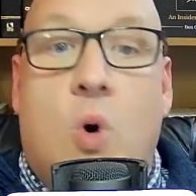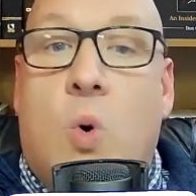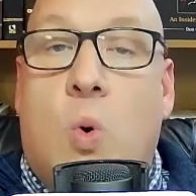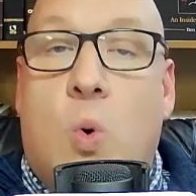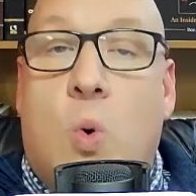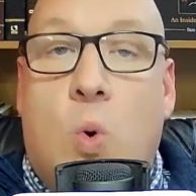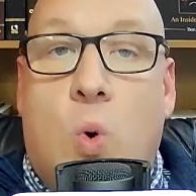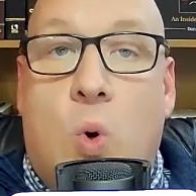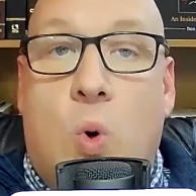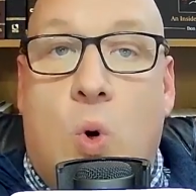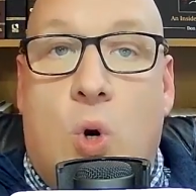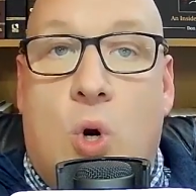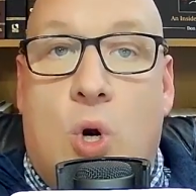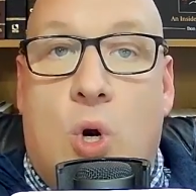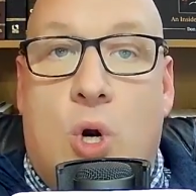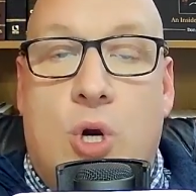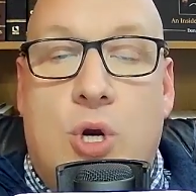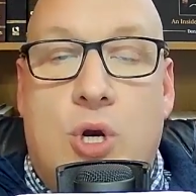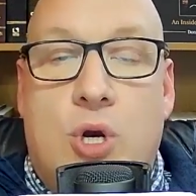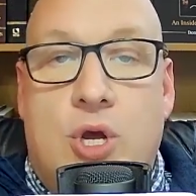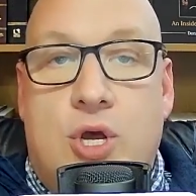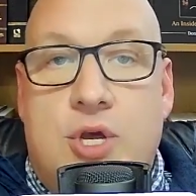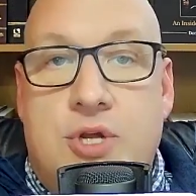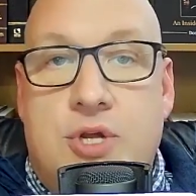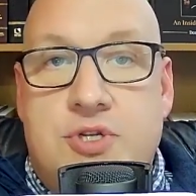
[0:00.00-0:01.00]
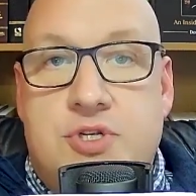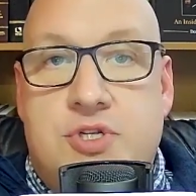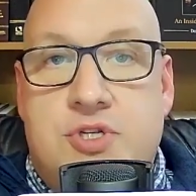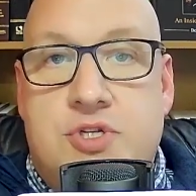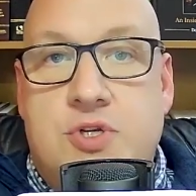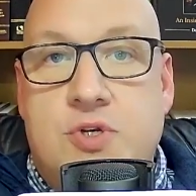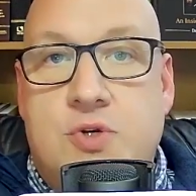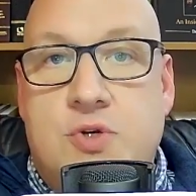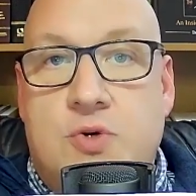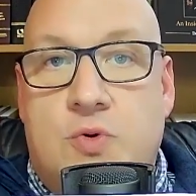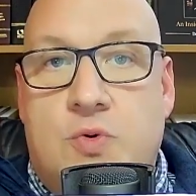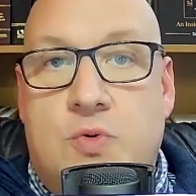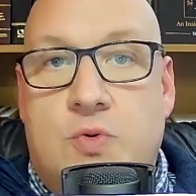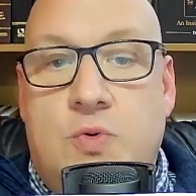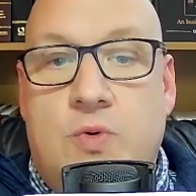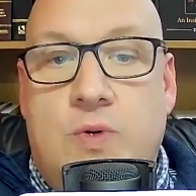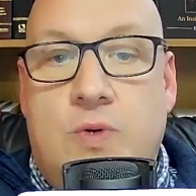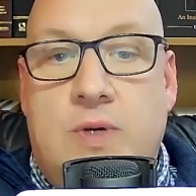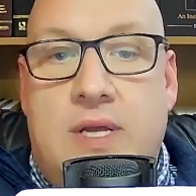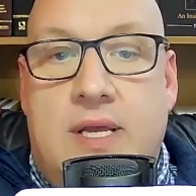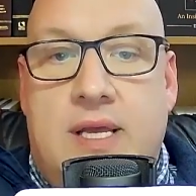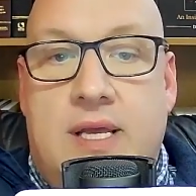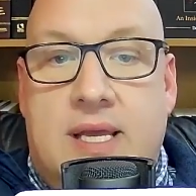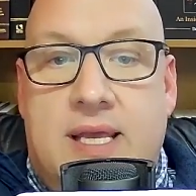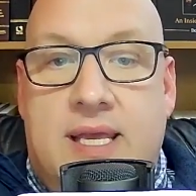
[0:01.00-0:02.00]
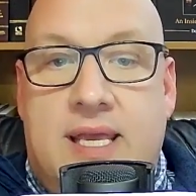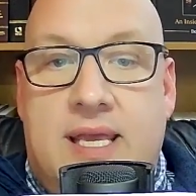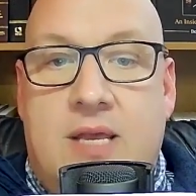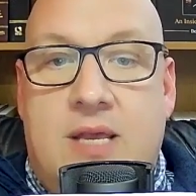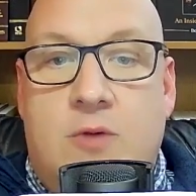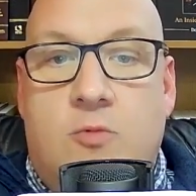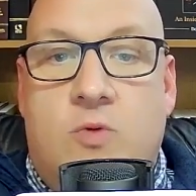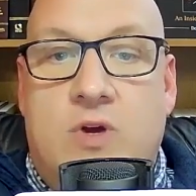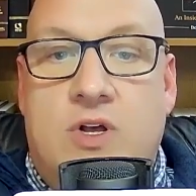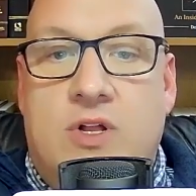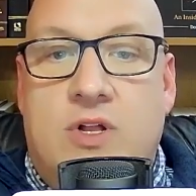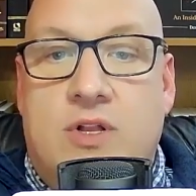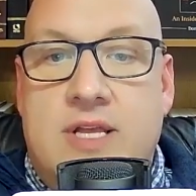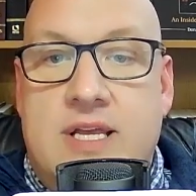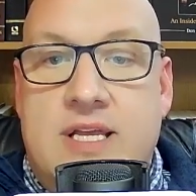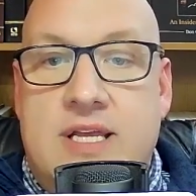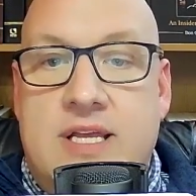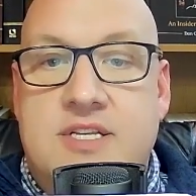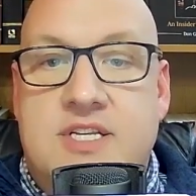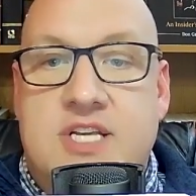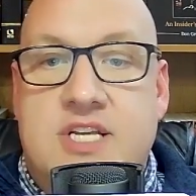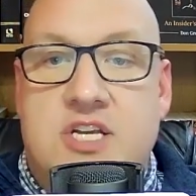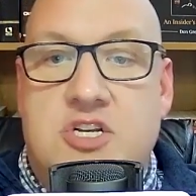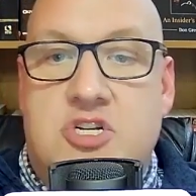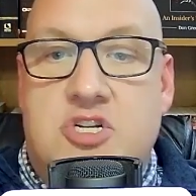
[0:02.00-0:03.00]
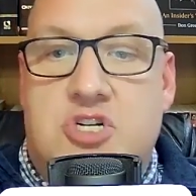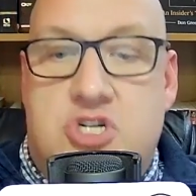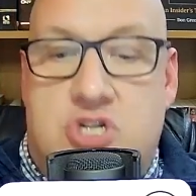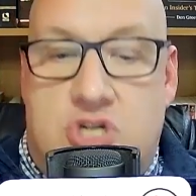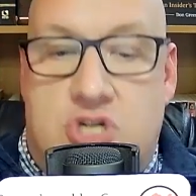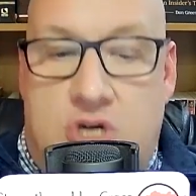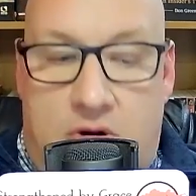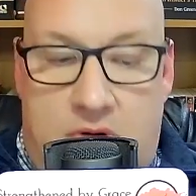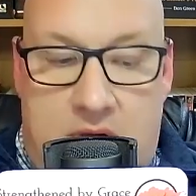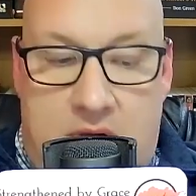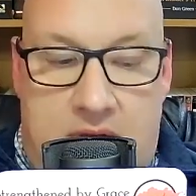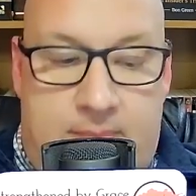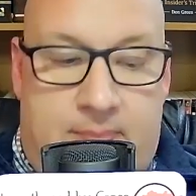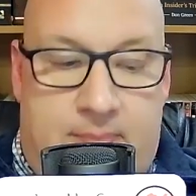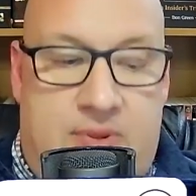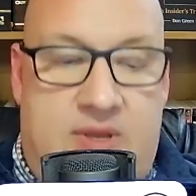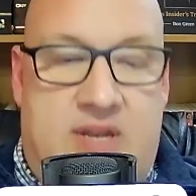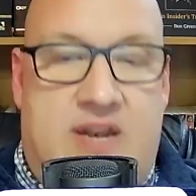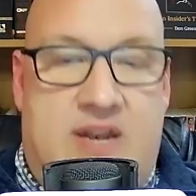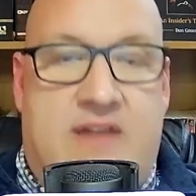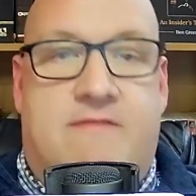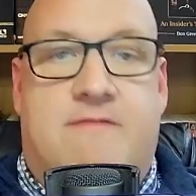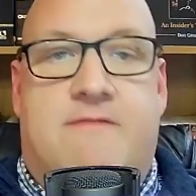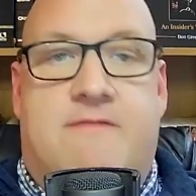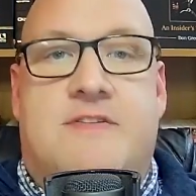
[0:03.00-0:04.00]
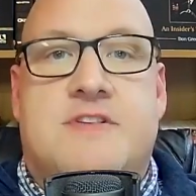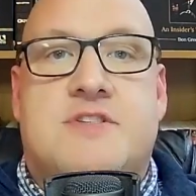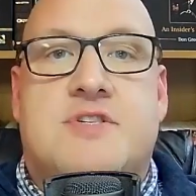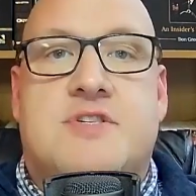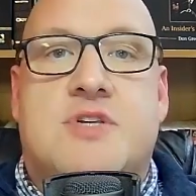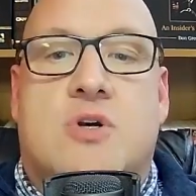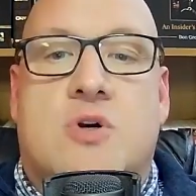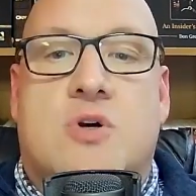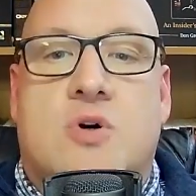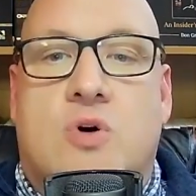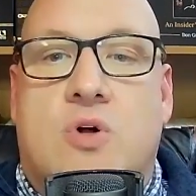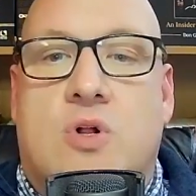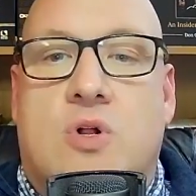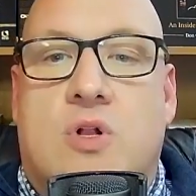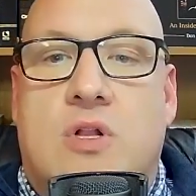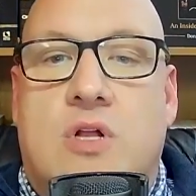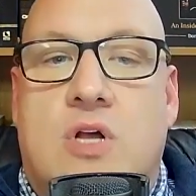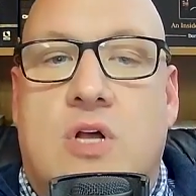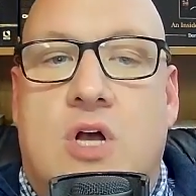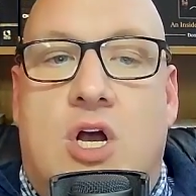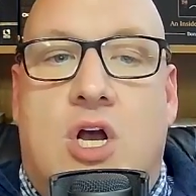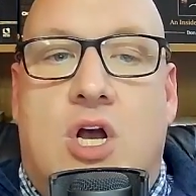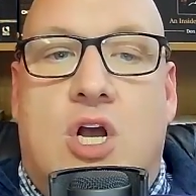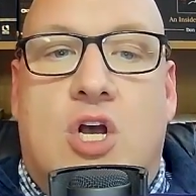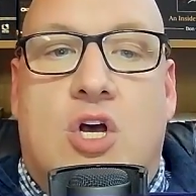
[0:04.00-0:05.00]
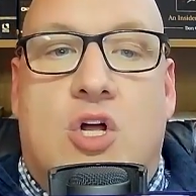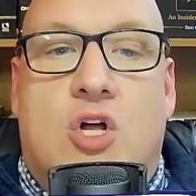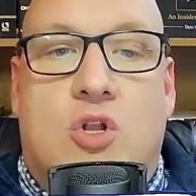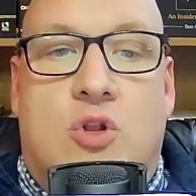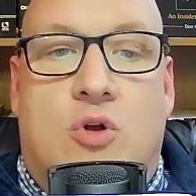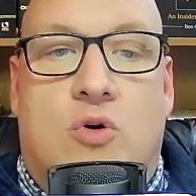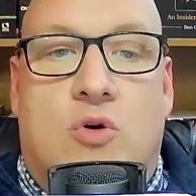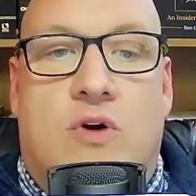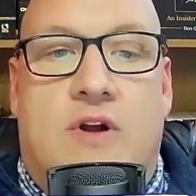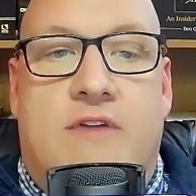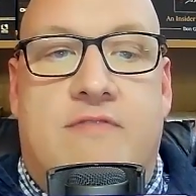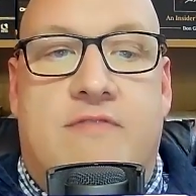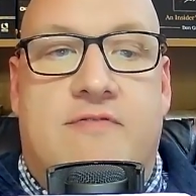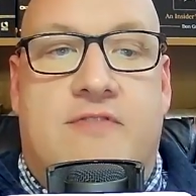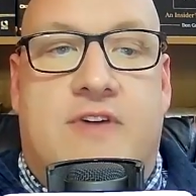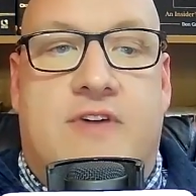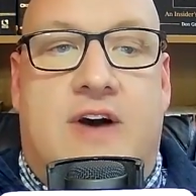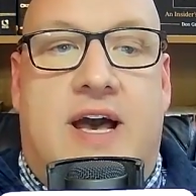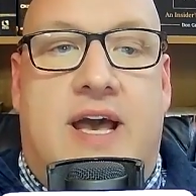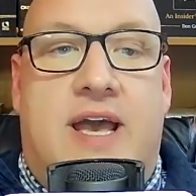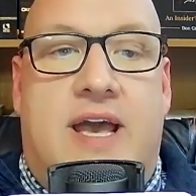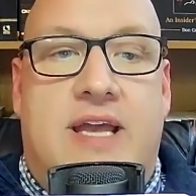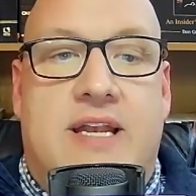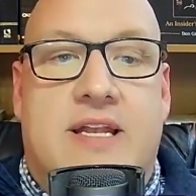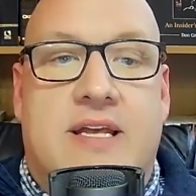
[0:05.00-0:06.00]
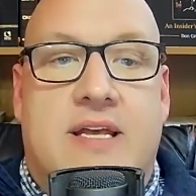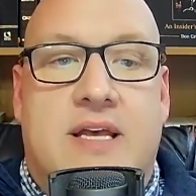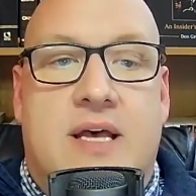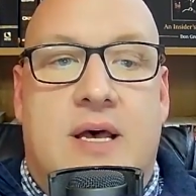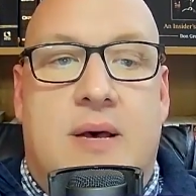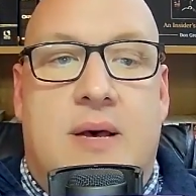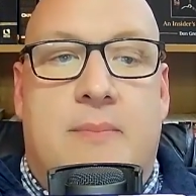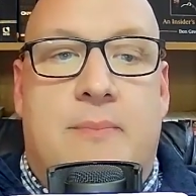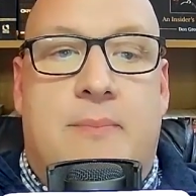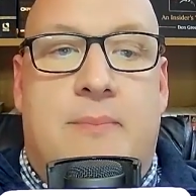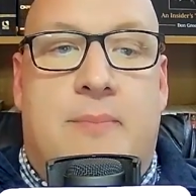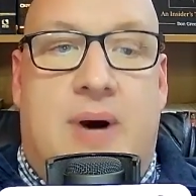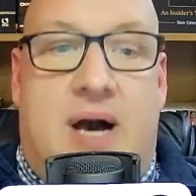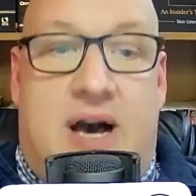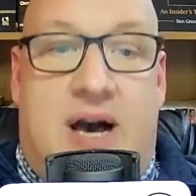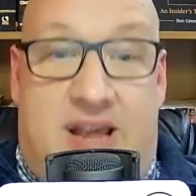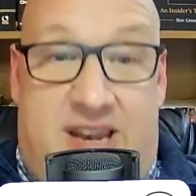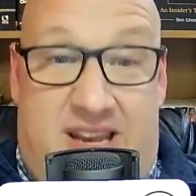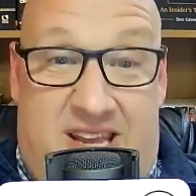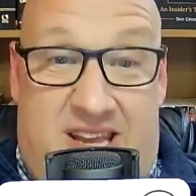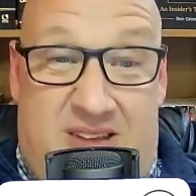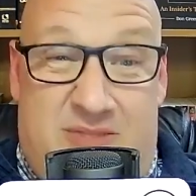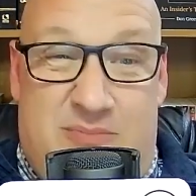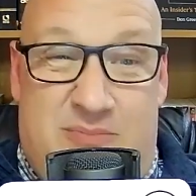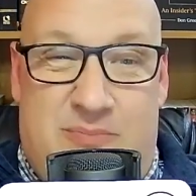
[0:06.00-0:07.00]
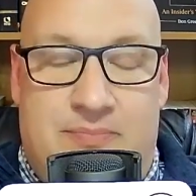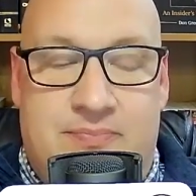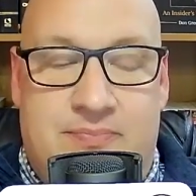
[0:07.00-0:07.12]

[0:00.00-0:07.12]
or two, he will indeed show up in a physical, glorified body.